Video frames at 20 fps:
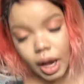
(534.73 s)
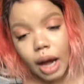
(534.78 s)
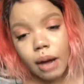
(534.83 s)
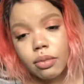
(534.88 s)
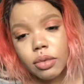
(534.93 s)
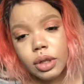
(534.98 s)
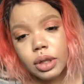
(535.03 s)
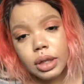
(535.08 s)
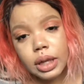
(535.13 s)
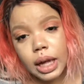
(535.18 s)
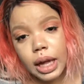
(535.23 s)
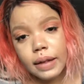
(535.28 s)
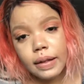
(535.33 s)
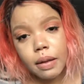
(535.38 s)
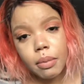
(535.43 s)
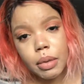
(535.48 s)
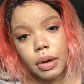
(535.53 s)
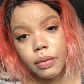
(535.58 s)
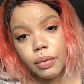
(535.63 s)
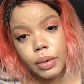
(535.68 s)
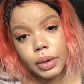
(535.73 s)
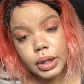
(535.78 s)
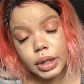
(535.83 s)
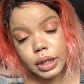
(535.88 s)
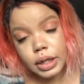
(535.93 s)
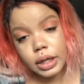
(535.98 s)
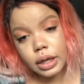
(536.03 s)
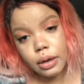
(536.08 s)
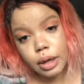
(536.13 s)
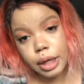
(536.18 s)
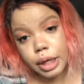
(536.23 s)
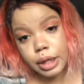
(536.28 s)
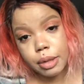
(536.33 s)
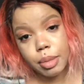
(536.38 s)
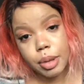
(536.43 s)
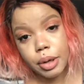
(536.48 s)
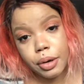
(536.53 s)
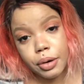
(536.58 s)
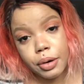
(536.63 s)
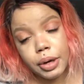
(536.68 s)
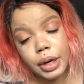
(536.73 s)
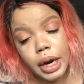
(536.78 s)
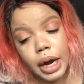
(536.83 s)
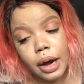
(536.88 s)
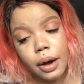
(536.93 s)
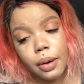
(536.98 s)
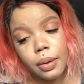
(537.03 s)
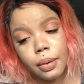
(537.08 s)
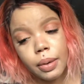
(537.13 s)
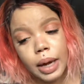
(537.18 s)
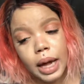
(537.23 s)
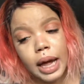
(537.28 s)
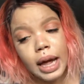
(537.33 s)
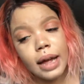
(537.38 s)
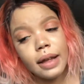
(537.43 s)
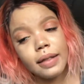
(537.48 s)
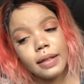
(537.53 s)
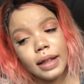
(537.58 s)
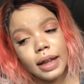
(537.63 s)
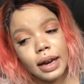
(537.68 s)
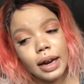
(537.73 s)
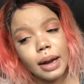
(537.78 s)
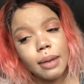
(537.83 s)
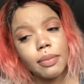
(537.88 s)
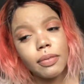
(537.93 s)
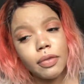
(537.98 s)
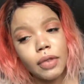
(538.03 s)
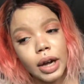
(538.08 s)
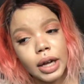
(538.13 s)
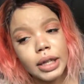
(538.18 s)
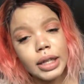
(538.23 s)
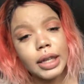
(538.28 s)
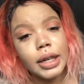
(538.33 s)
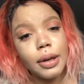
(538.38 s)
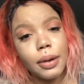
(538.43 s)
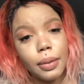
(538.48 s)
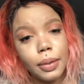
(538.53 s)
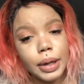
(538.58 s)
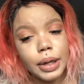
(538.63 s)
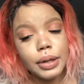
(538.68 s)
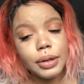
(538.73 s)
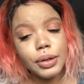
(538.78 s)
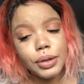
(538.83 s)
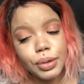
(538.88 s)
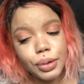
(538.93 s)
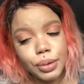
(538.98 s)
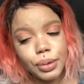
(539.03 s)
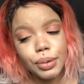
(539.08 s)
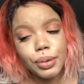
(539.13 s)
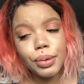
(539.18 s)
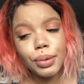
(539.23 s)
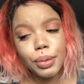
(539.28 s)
I'm just glad that my voice is going to be heard now, and that I'm finally going to